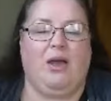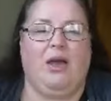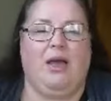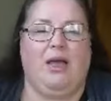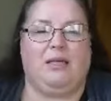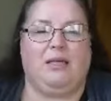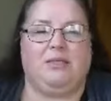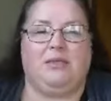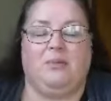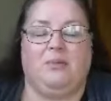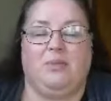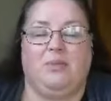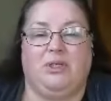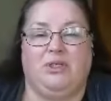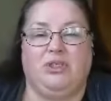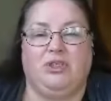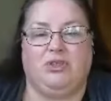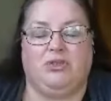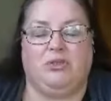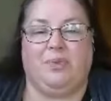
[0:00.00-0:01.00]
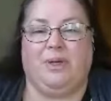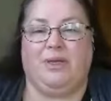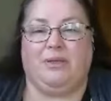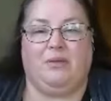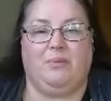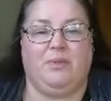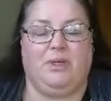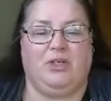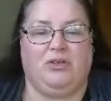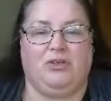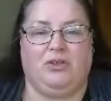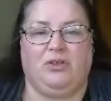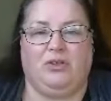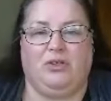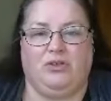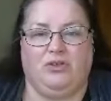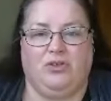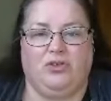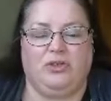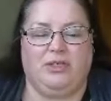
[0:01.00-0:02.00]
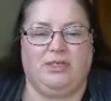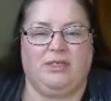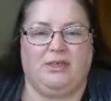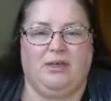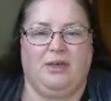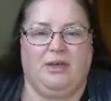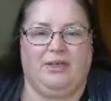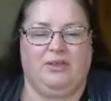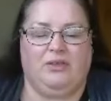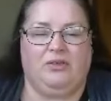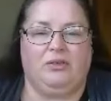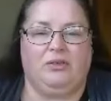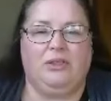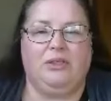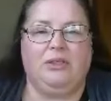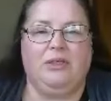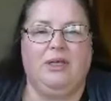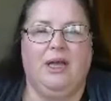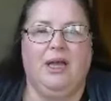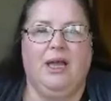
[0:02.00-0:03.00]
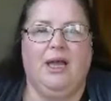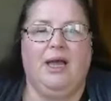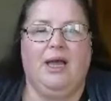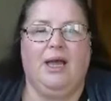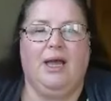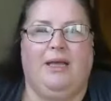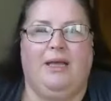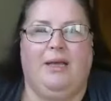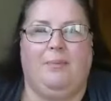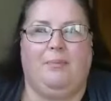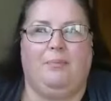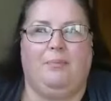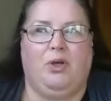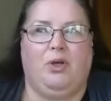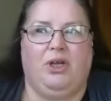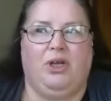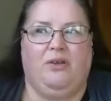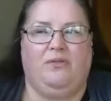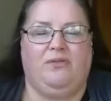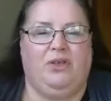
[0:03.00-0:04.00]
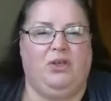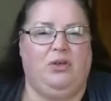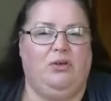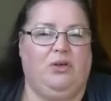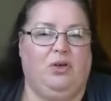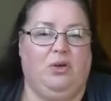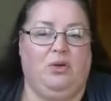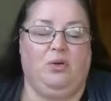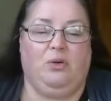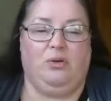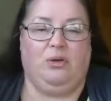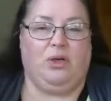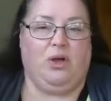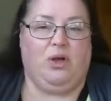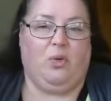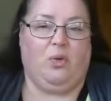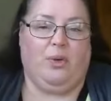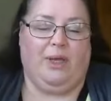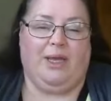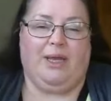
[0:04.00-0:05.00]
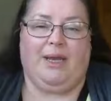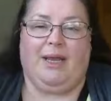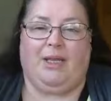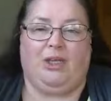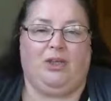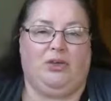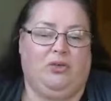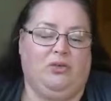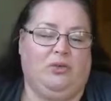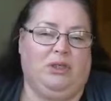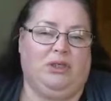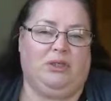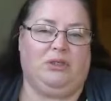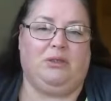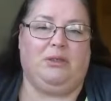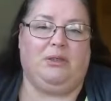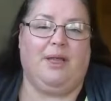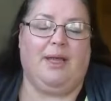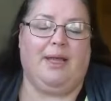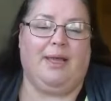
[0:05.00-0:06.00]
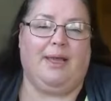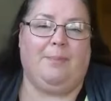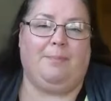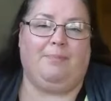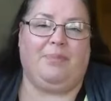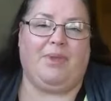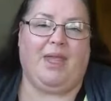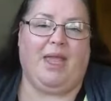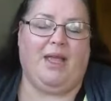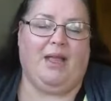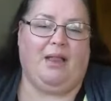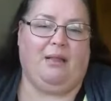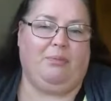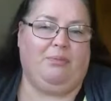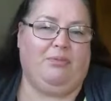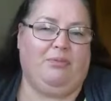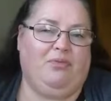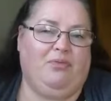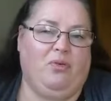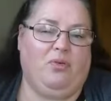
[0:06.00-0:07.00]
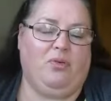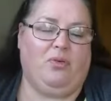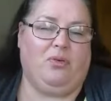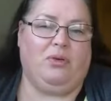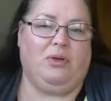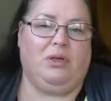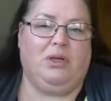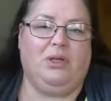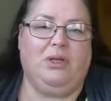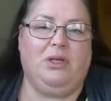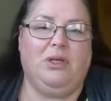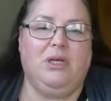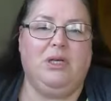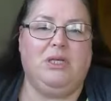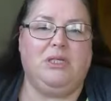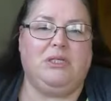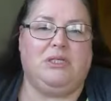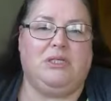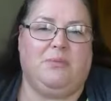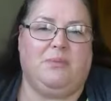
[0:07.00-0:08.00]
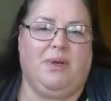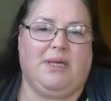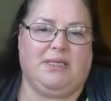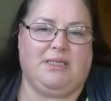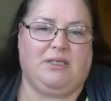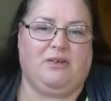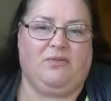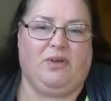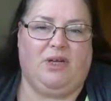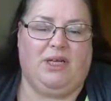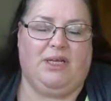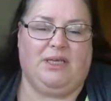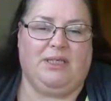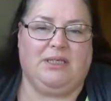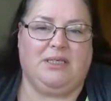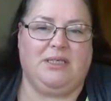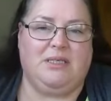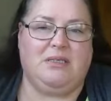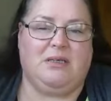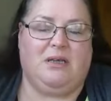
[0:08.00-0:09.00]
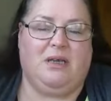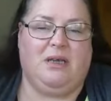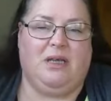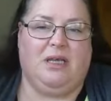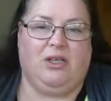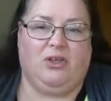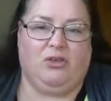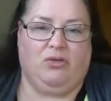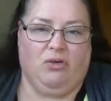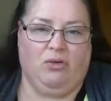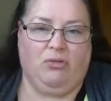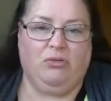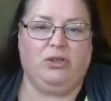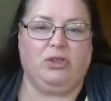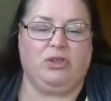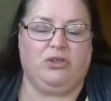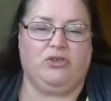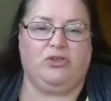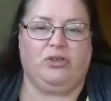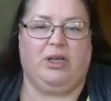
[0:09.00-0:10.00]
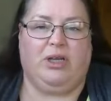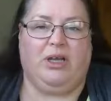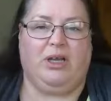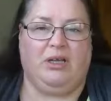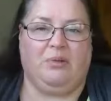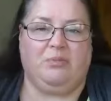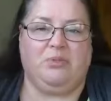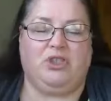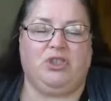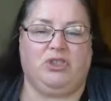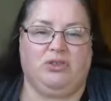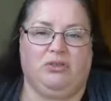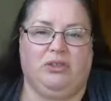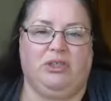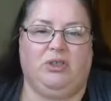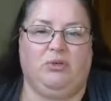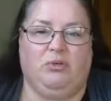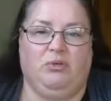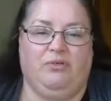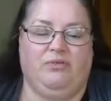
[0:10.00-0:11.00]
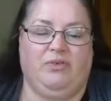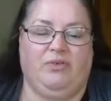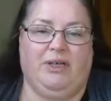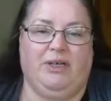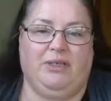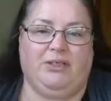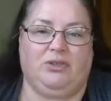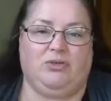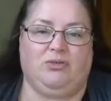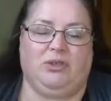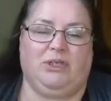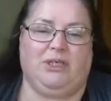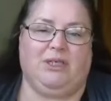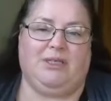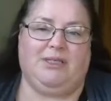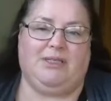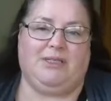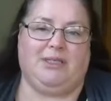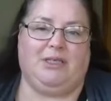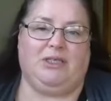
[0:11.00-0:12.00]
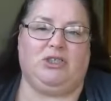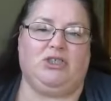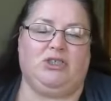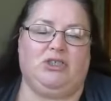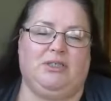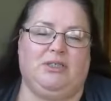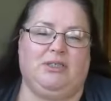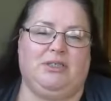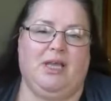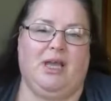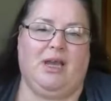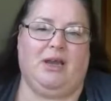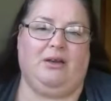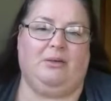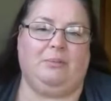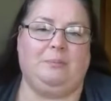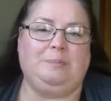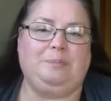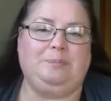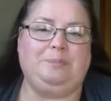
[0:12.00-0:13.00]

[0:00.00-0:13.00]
and I'm not sure about them in other countries either. Um, but if you go go in and Google um, help for domestic violence in your own country, I am sure you will find organisations there